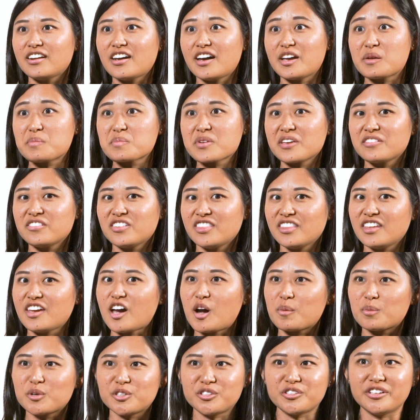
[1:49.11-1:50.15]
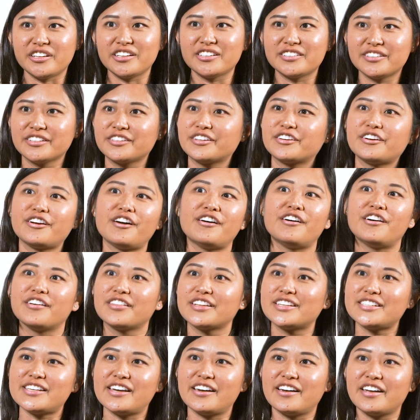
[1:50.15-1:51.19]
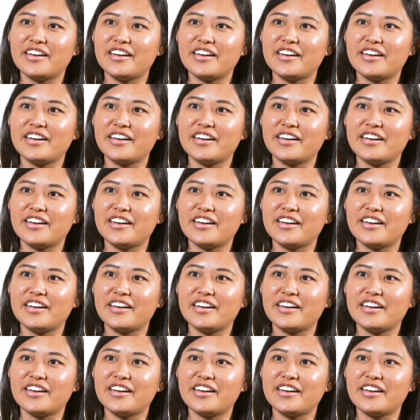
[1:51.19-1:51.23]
and I'm given the opportunity to learn all the